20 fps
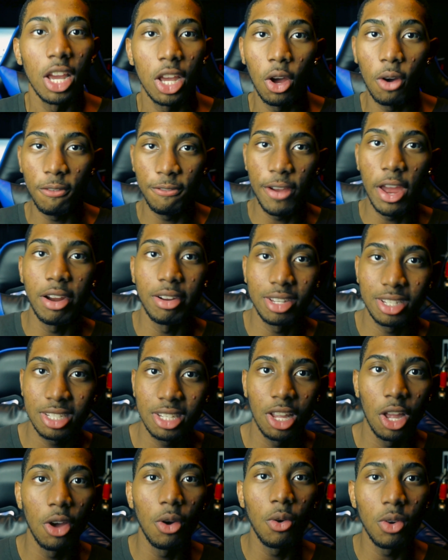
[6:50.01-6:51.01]
go very
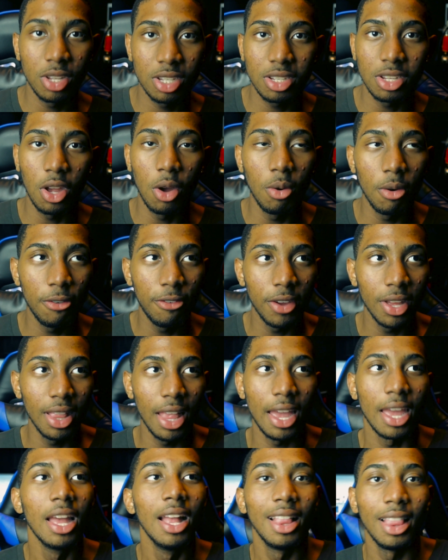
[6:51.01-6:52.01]
slow with it,
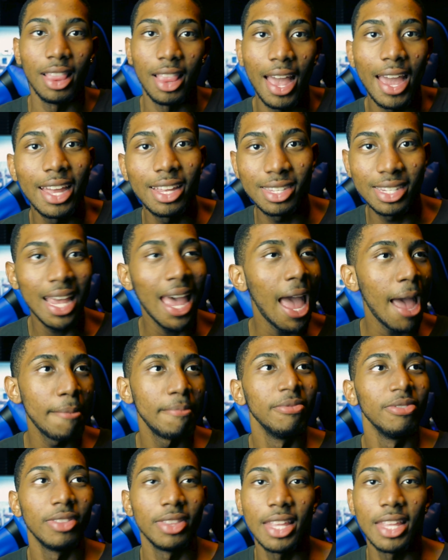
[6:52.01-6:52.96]
like light tap,